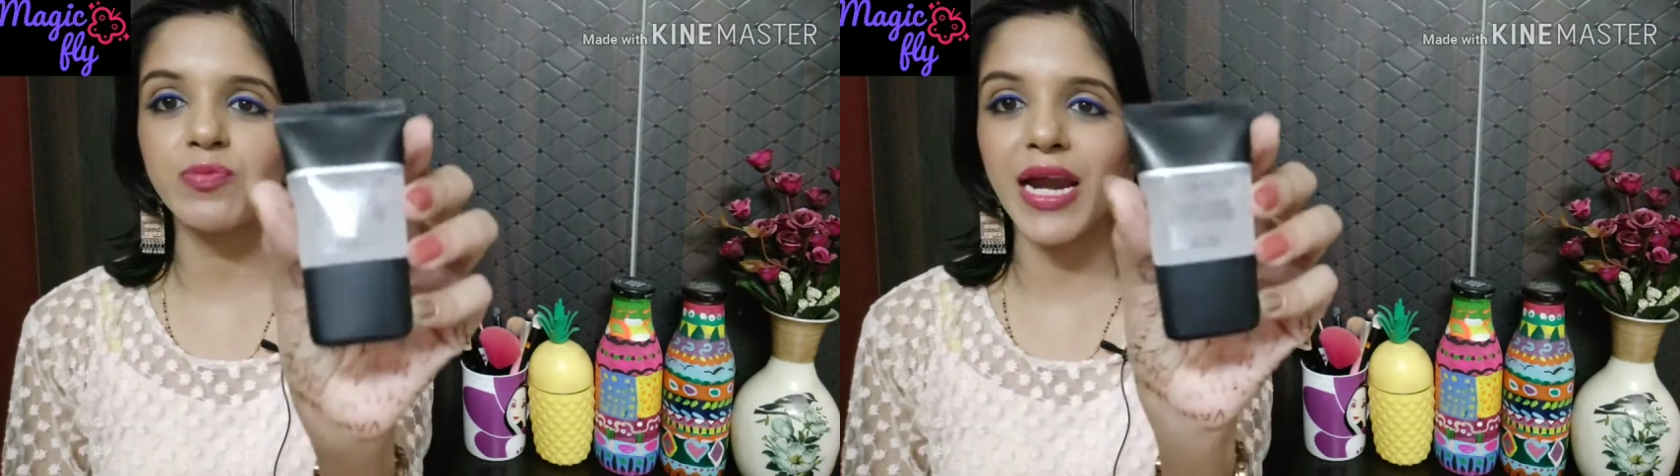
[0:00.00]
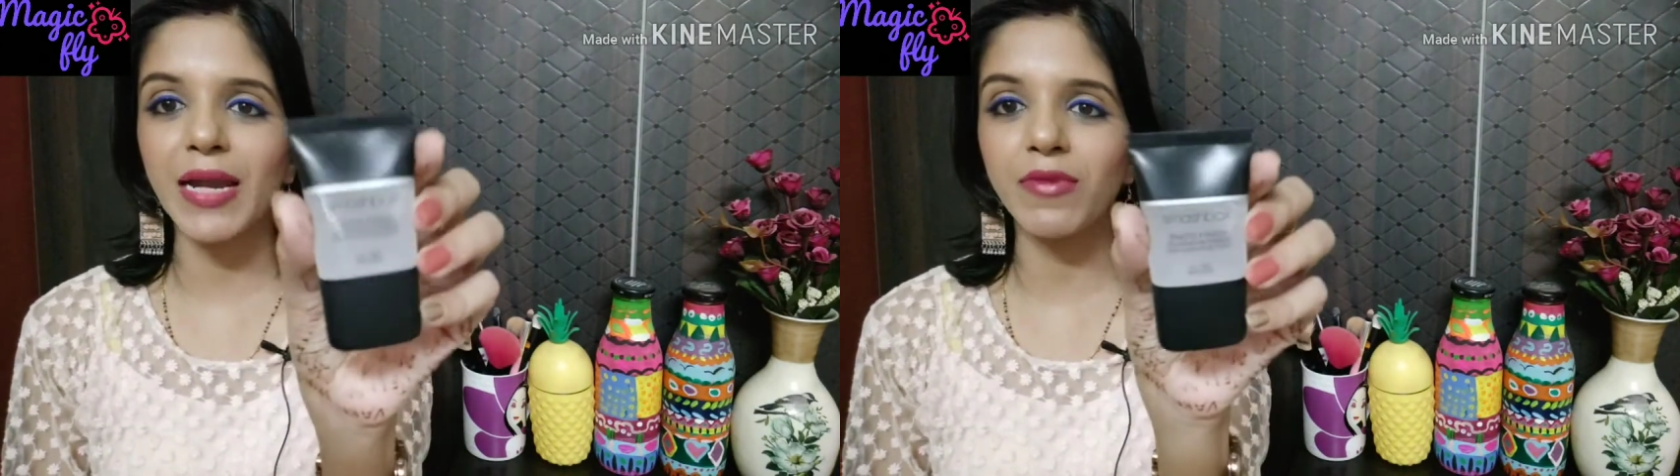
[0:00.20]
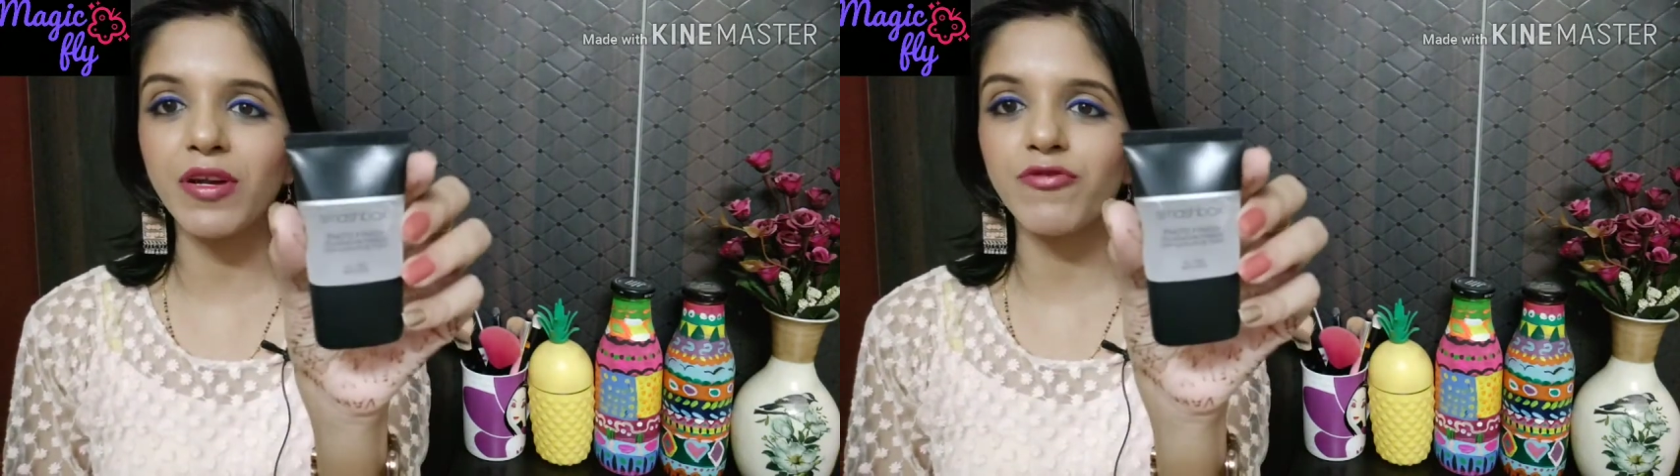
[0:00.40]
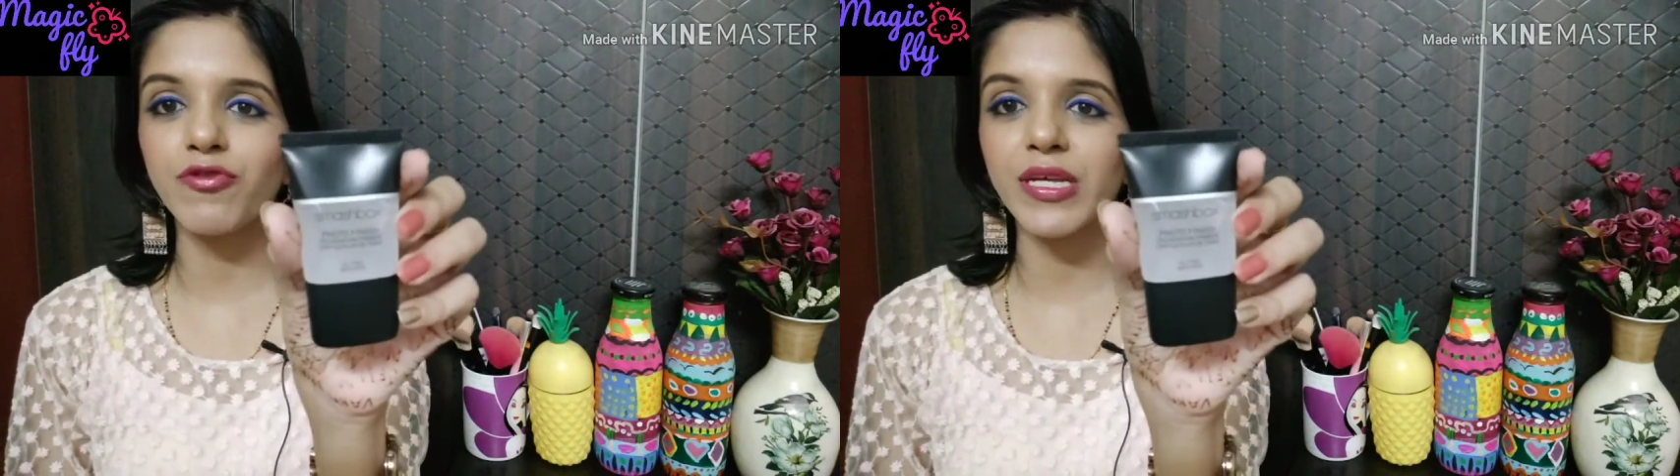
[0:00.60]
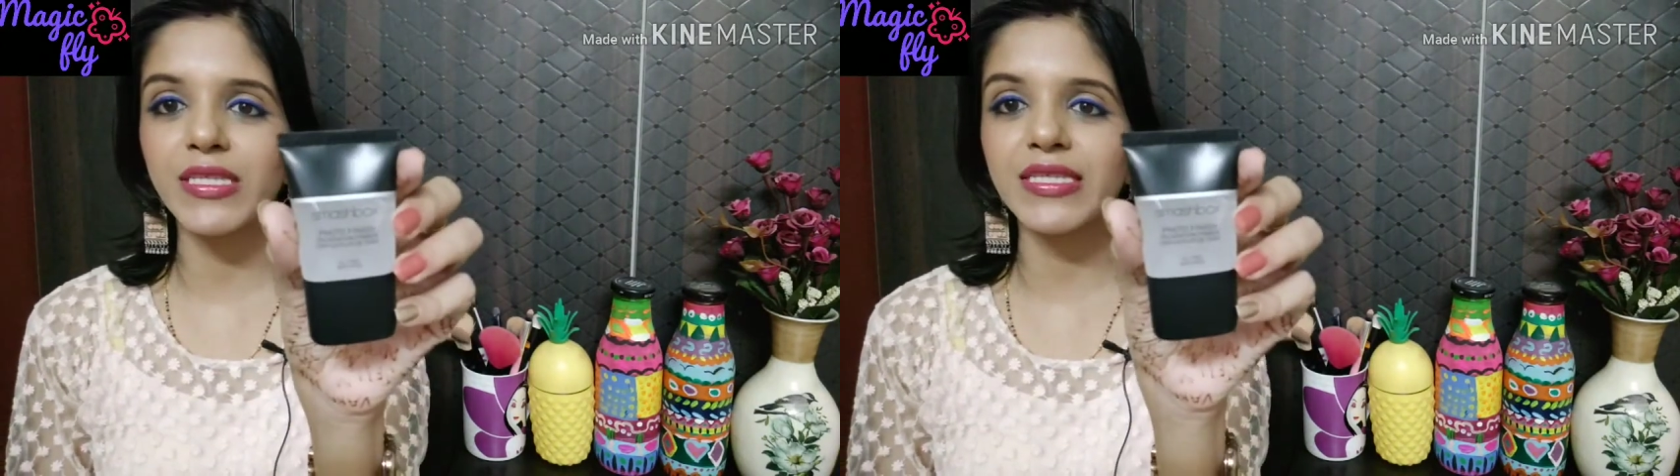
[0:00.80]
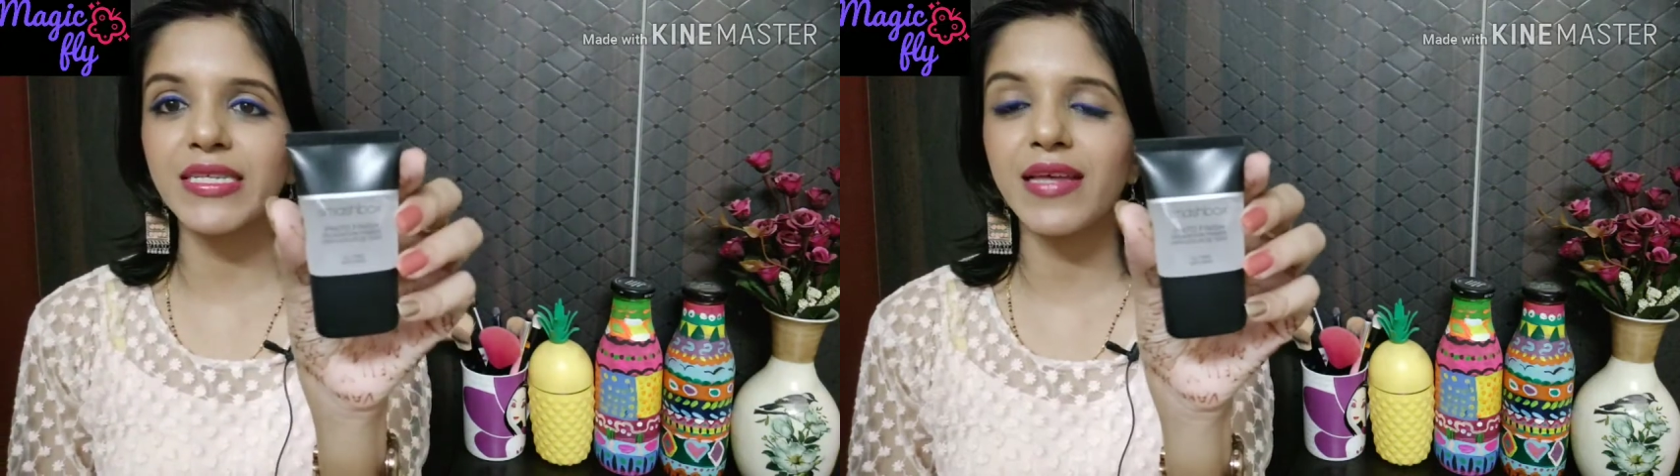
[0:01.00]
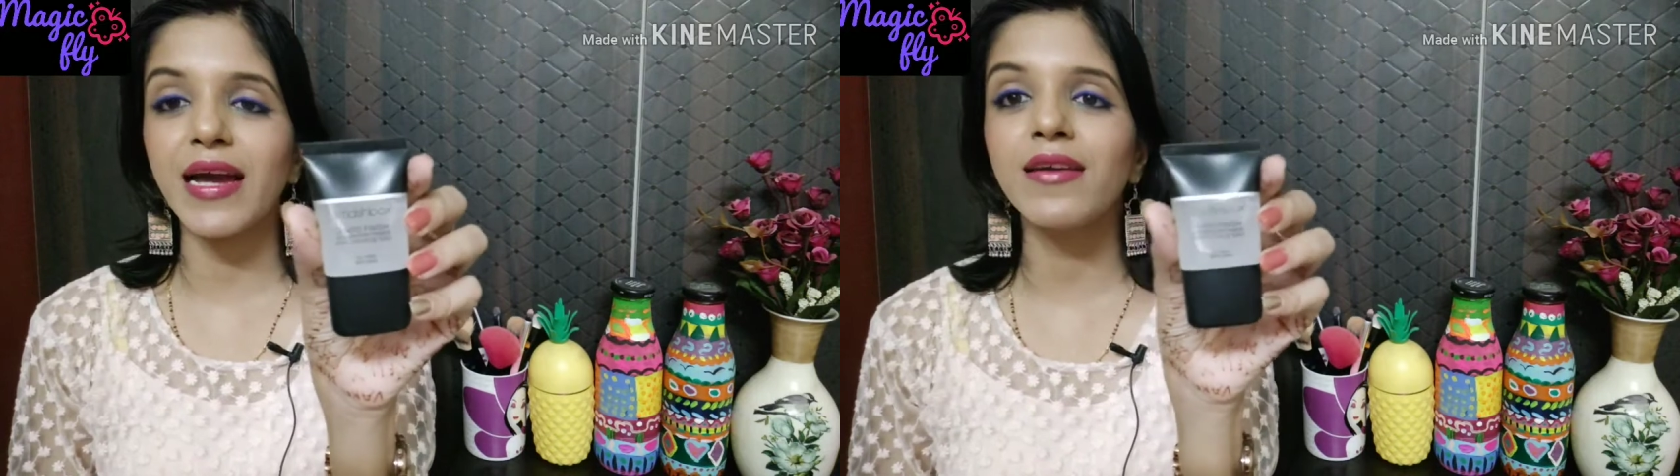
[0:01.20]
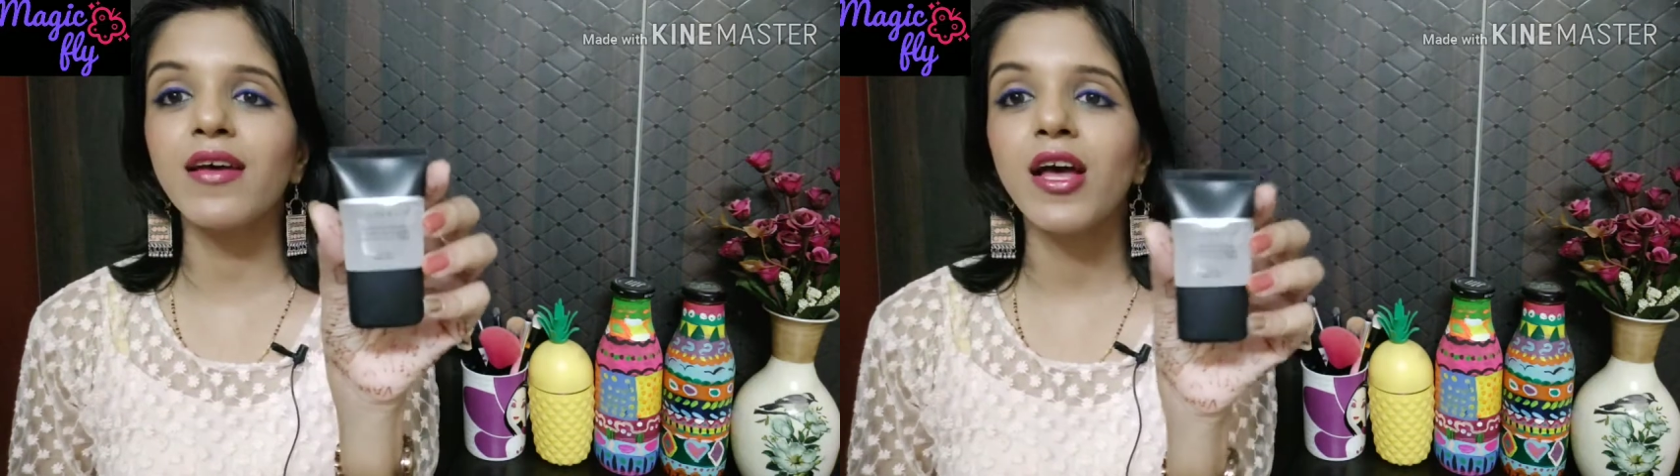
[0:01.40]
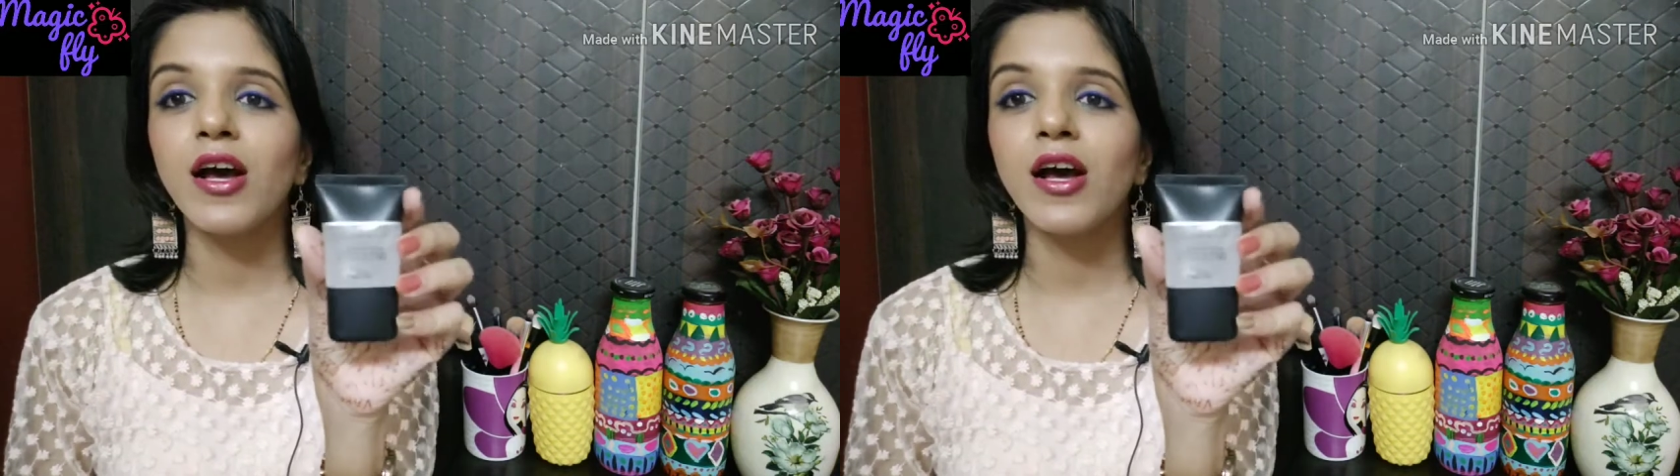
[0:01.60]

Primer, if you can see that.